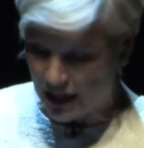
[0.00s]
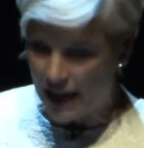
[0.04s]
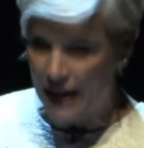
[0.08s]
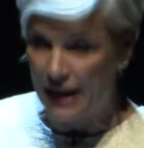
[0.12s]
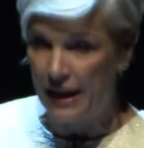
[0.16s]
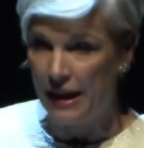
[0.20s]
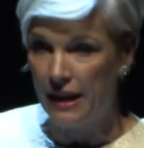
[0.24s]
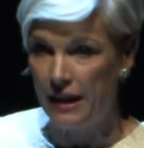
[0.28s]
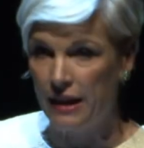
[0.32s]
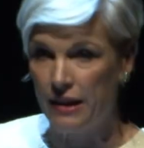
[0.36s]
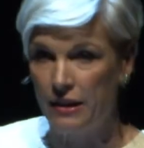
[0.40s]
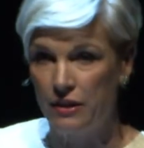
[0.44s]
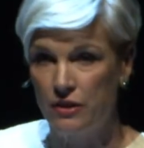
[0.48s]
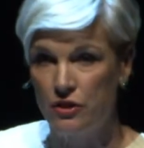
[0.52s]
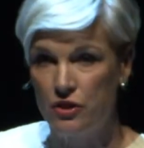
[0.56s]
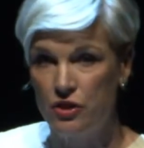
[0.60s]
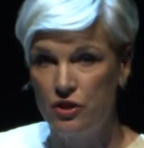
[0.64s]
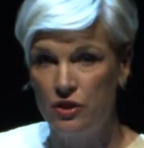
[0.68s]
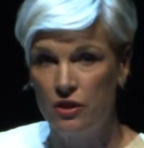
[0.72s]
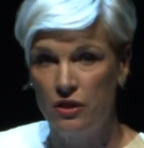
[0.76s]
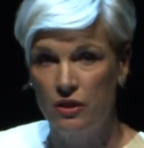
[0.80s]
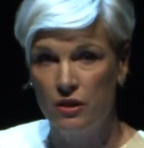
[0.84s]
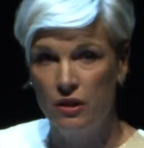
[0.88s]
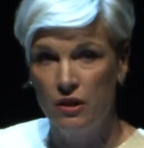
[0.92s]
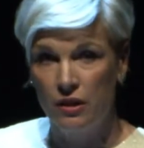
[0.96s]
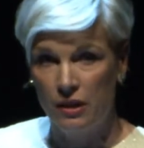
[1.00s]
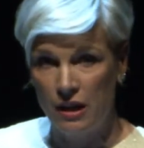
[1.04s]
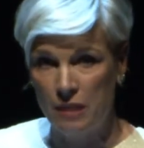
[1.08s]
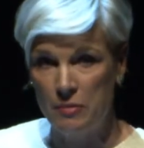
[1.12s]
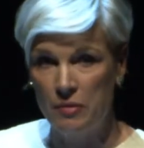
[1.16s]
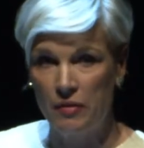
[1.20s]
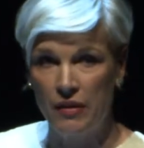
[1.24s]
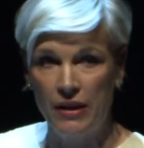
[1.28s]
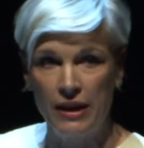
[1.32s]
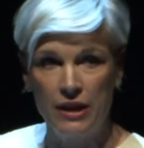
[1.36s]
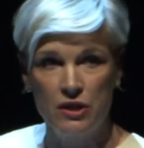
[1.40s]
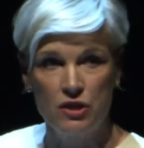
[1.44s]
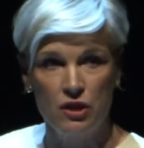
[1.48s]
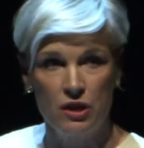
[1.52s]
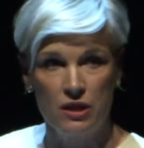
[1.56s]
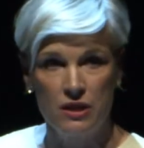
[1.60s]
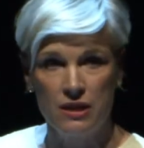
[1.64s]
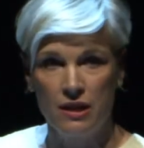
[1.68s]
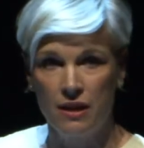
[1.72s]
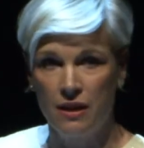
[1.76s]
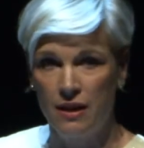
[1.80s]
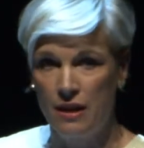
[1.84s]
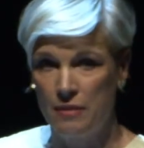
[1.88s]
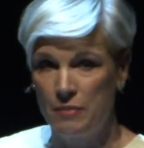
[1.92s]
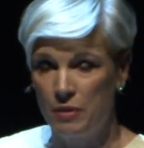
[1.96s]
age at a
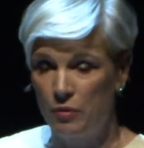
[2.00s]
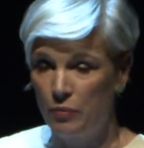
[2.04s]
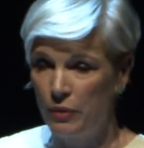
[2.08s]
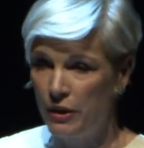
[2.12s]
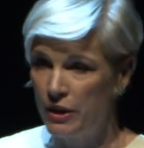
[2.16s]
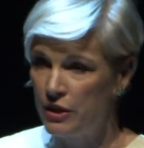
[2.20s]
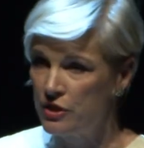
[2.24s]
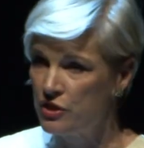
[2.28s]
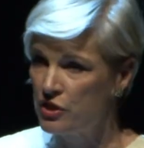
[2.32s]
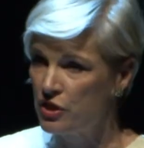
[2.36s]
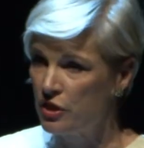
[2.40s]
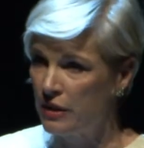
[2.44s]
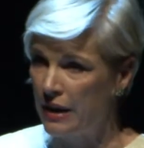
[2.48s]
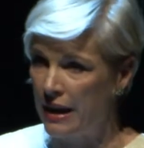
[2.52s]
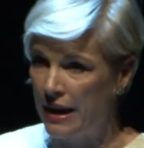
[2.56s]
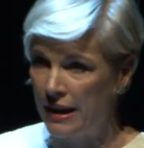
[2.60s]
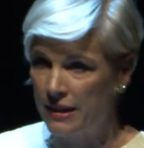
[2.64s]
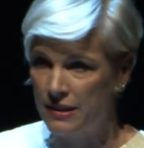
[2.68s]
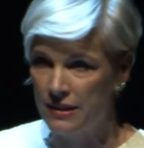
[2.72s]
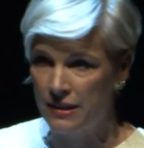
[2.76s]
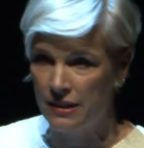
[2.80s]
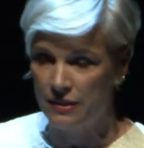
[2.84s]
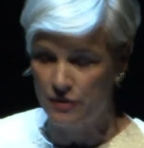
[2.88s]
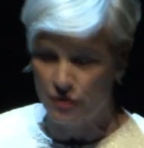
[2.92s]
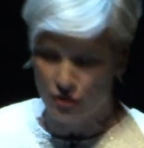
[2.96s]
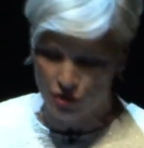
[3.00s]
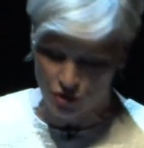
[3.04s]
time in which access